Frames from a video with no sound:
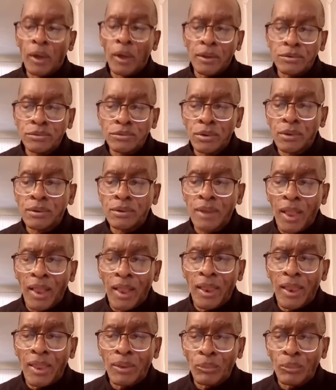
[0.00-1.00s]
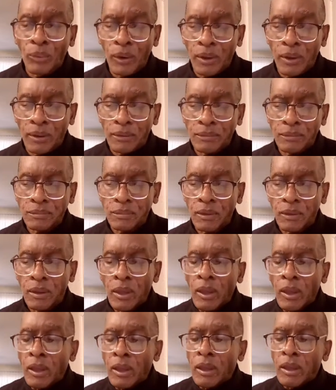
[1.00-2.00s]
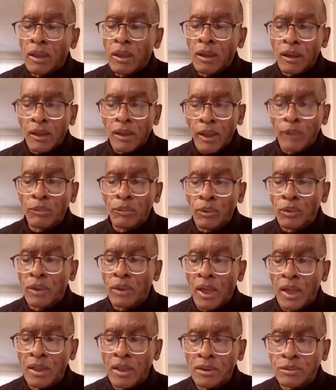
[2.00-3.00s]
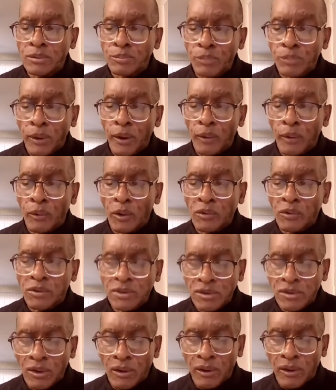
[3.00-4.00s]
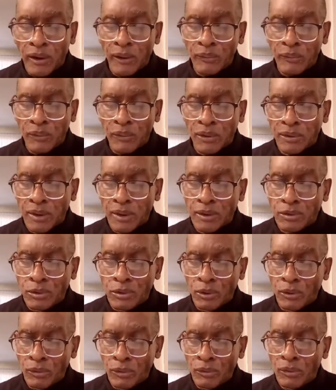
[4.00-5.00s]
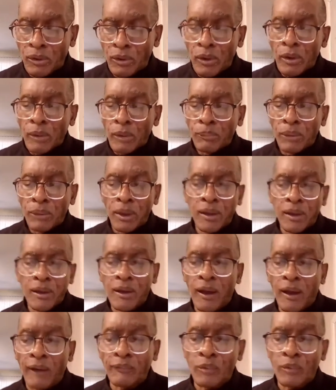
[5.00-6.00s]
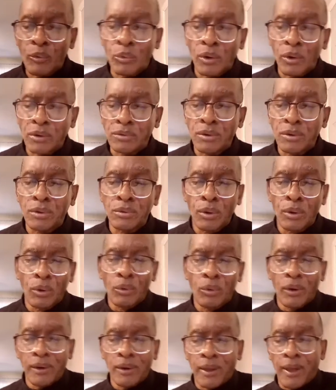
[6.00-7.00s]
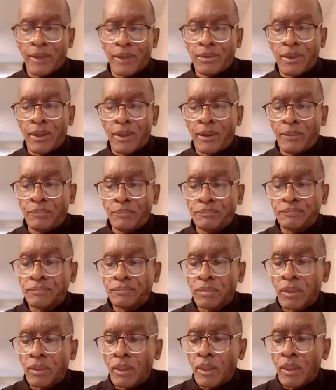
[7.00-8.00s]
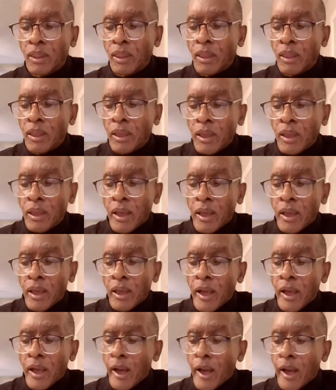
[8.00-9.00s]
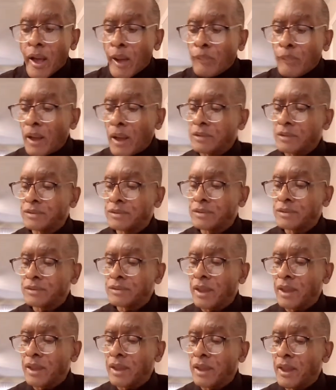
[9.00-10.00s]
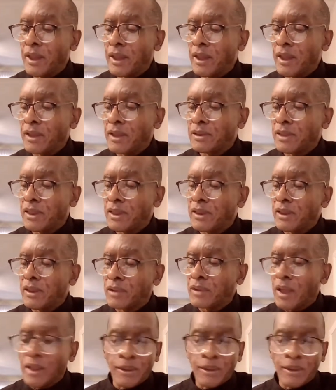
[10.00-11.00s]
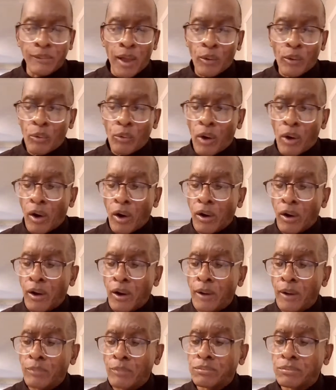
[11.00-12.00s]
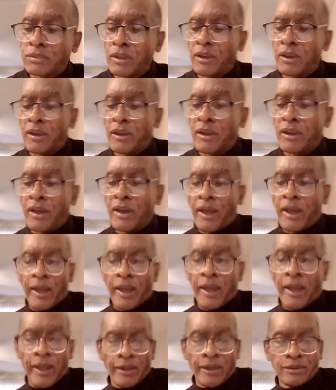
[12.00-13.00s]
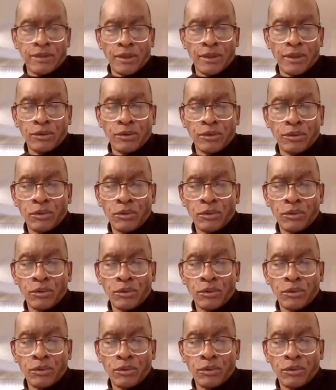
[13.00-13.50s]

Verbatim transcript: what you're dealing with. He'll give you that spirit of discernment that you be careful what you're doing out there. I'm not saying that it's just about walk up there asking you this and that.